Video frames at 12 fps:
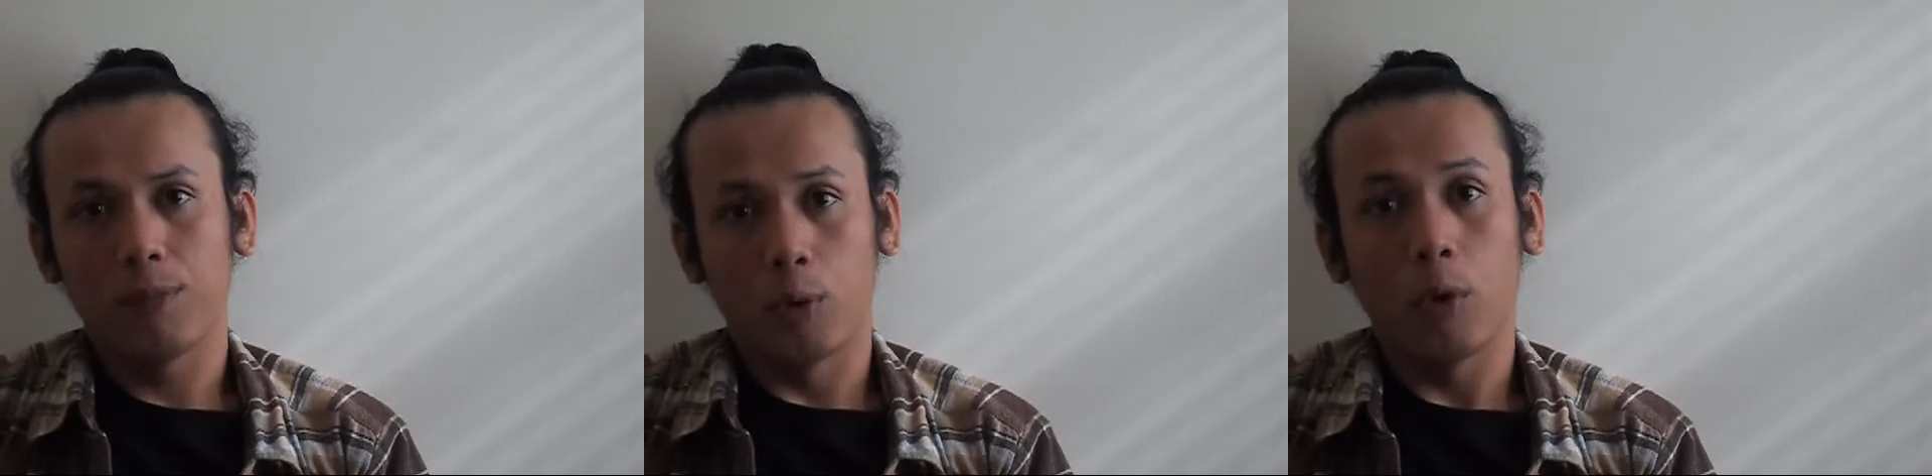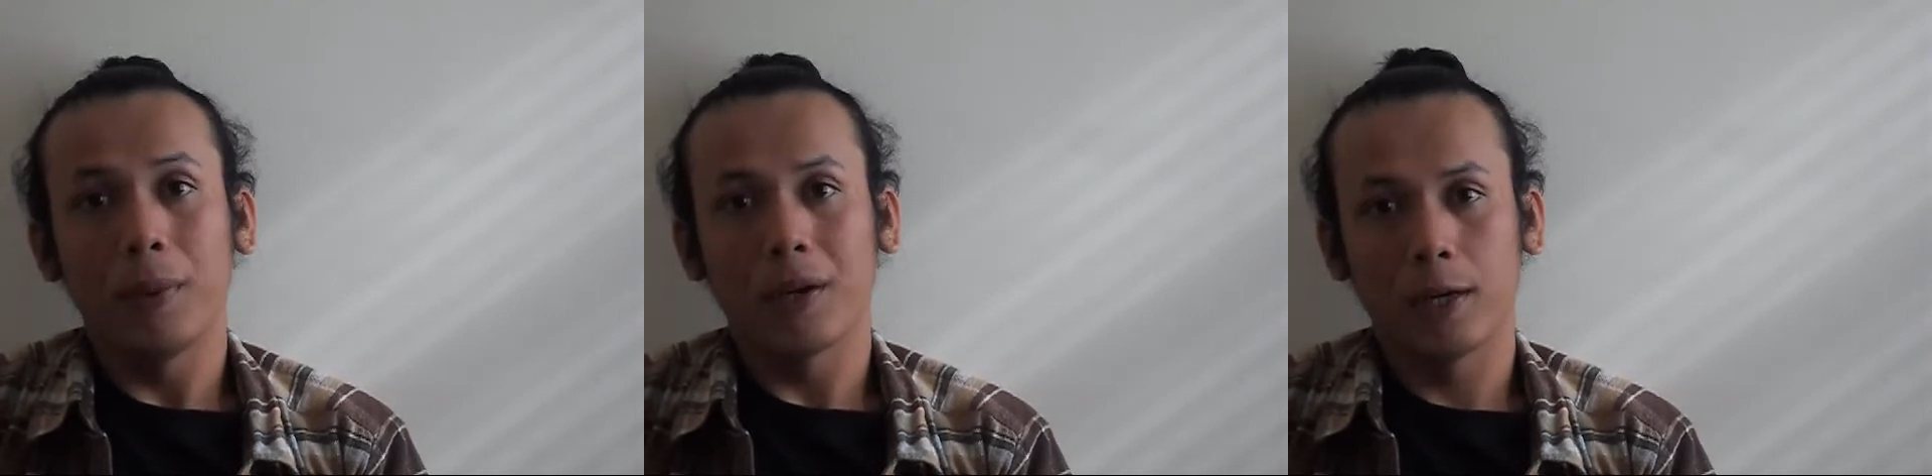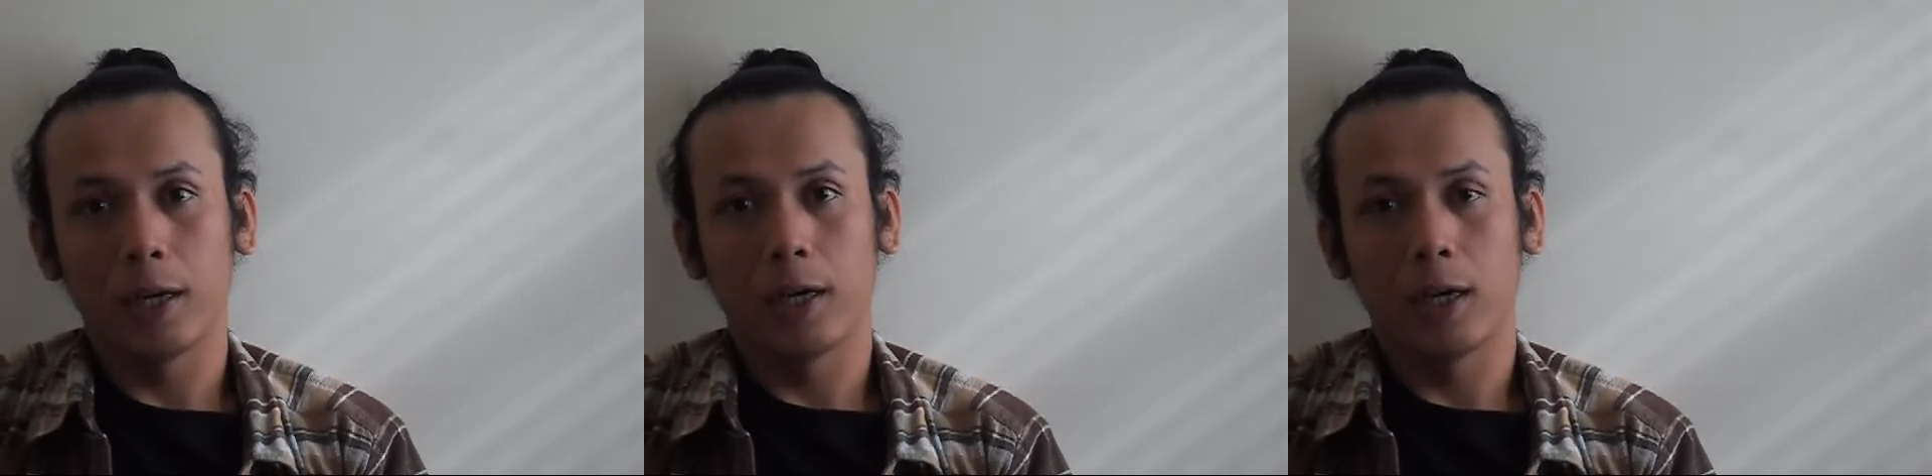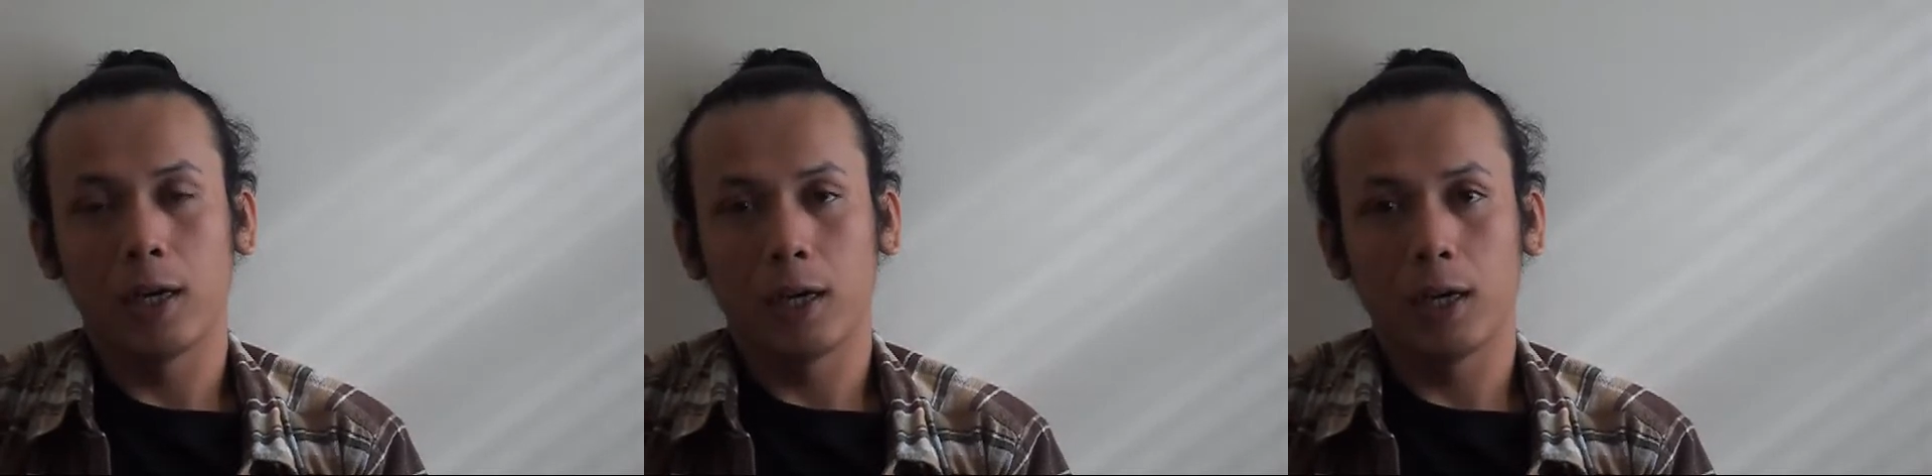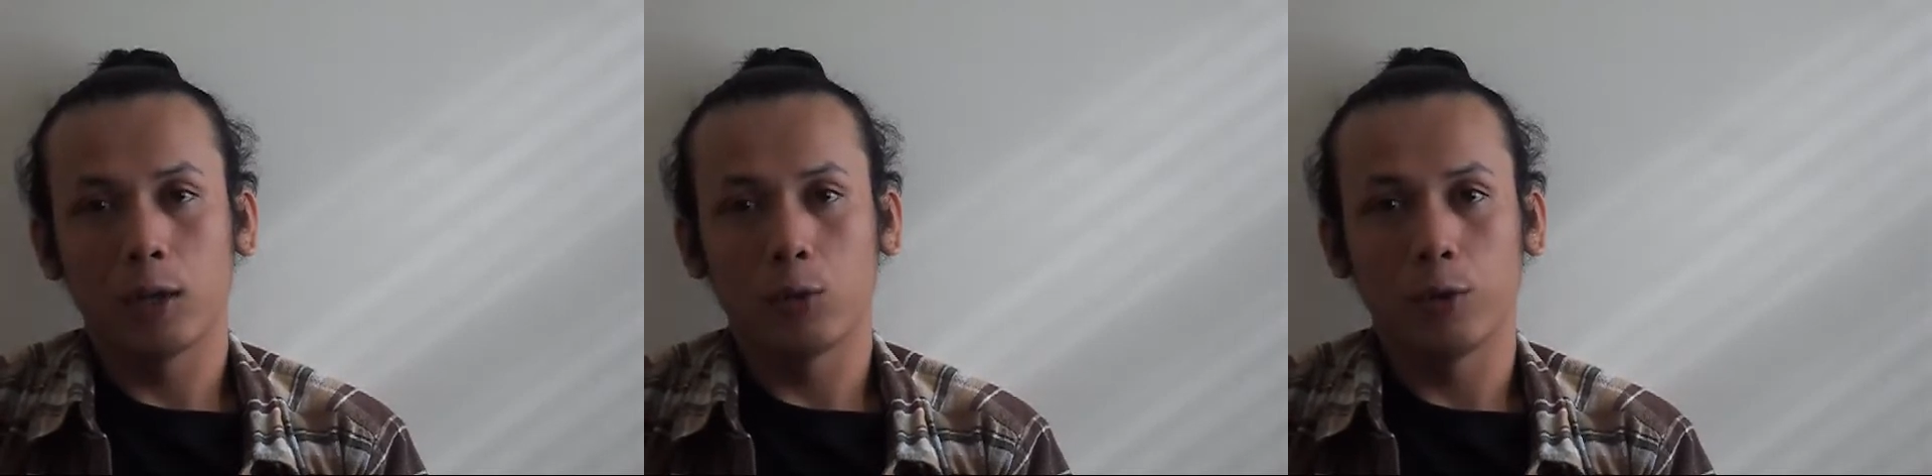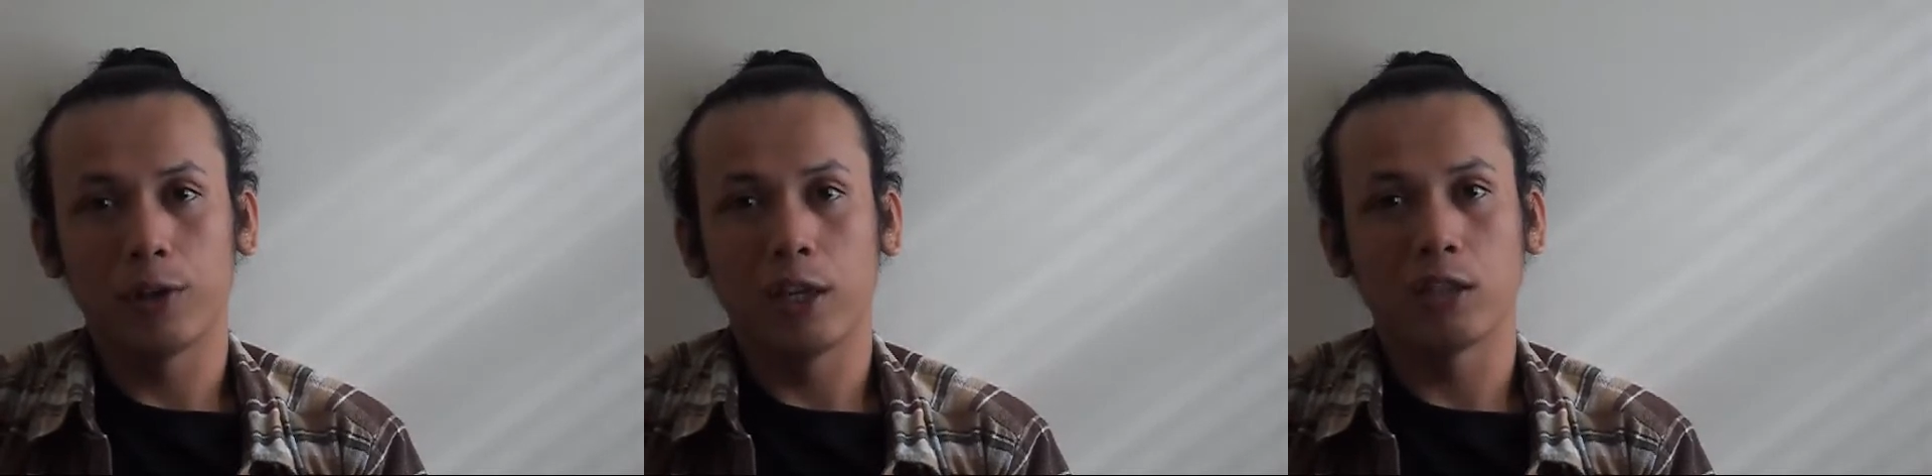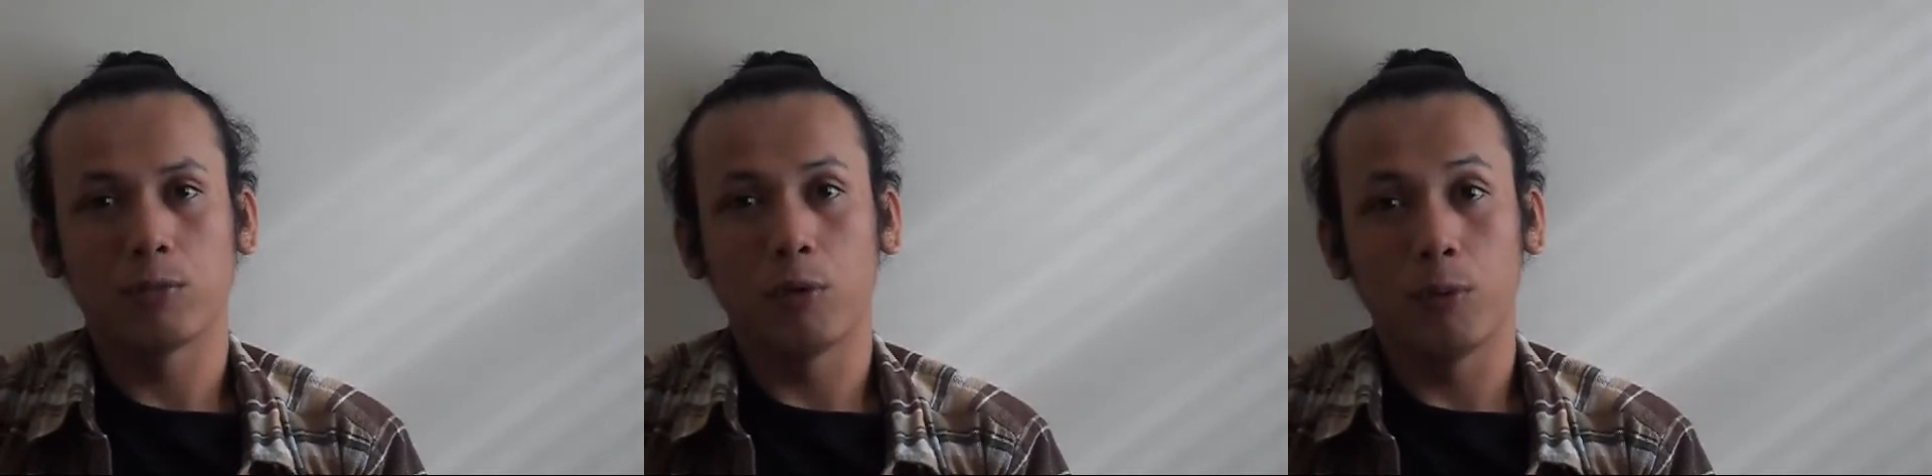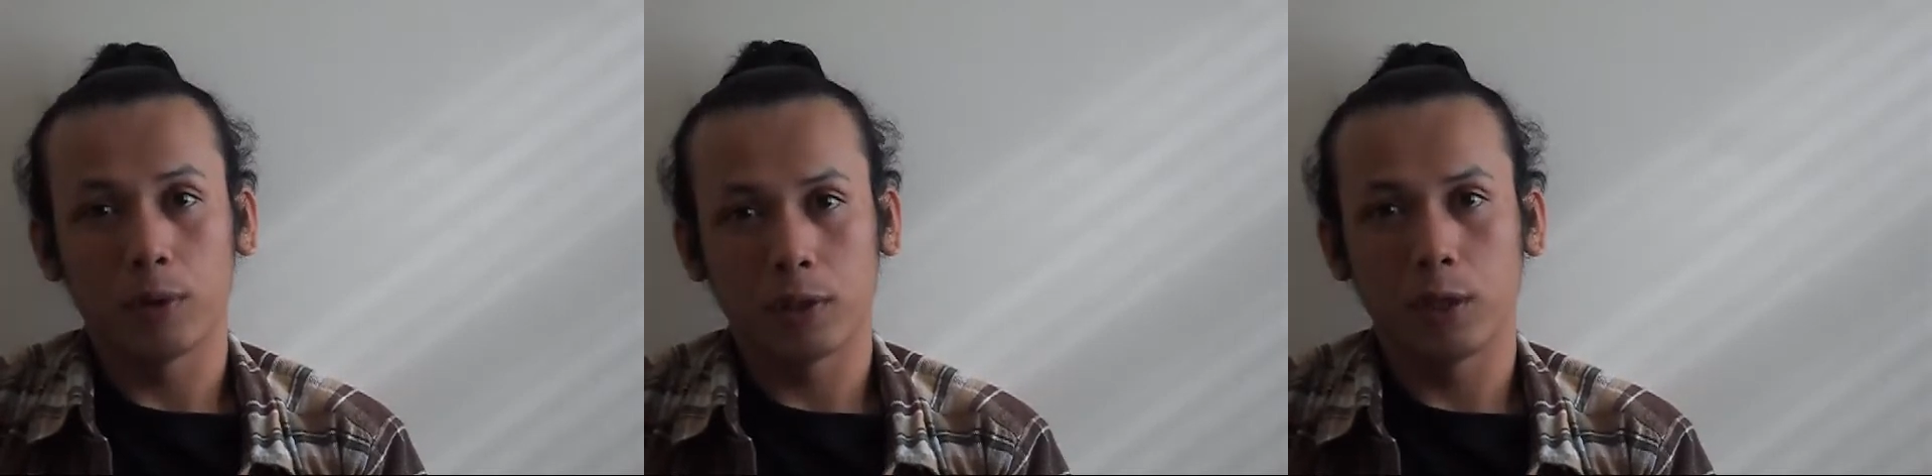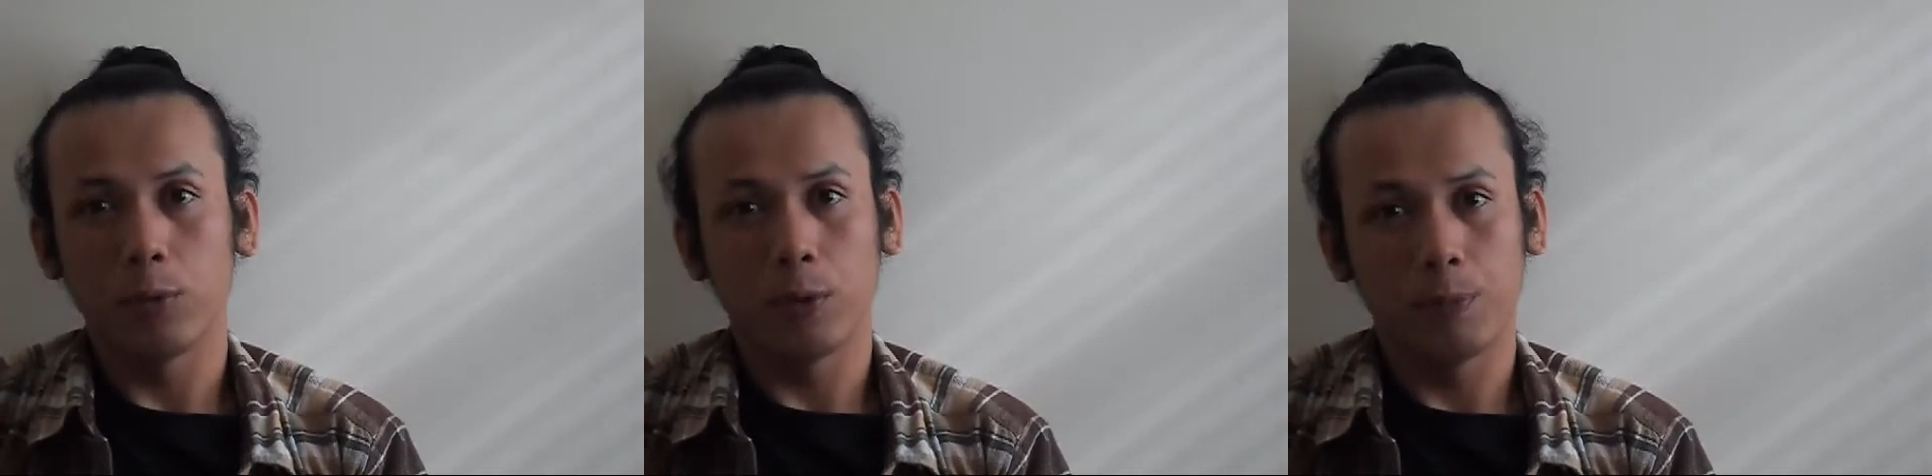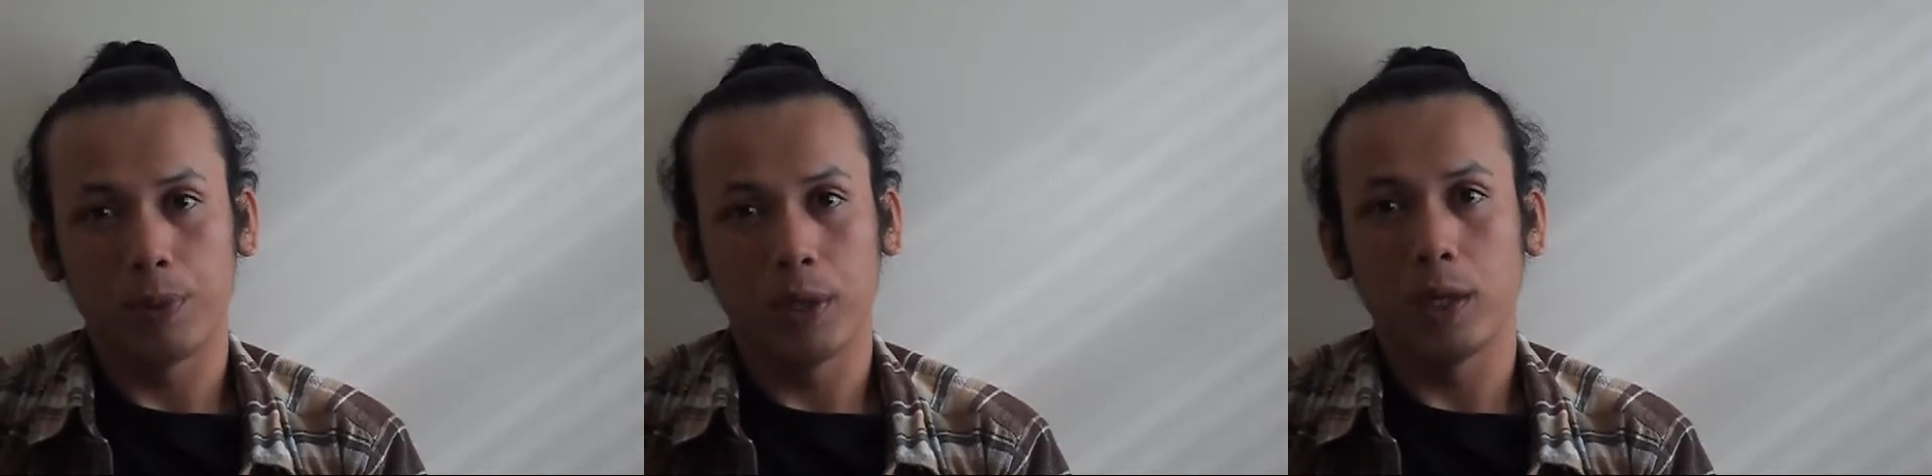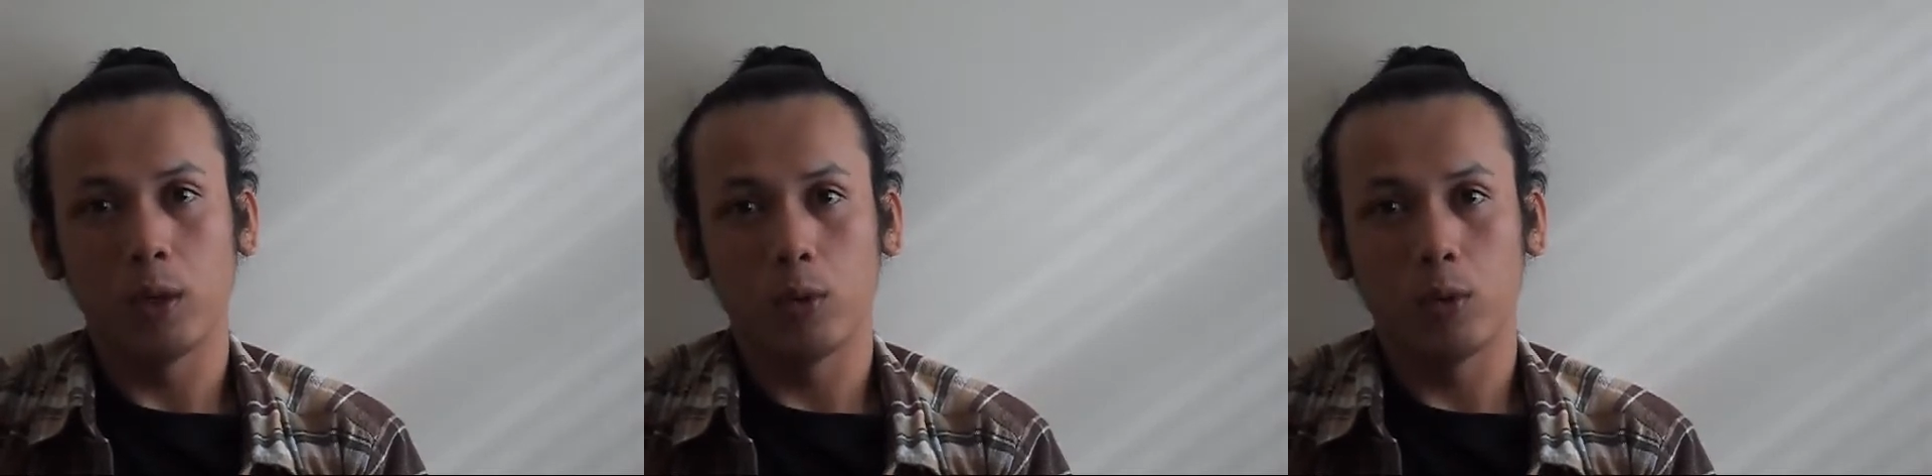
propaganda to against poverty with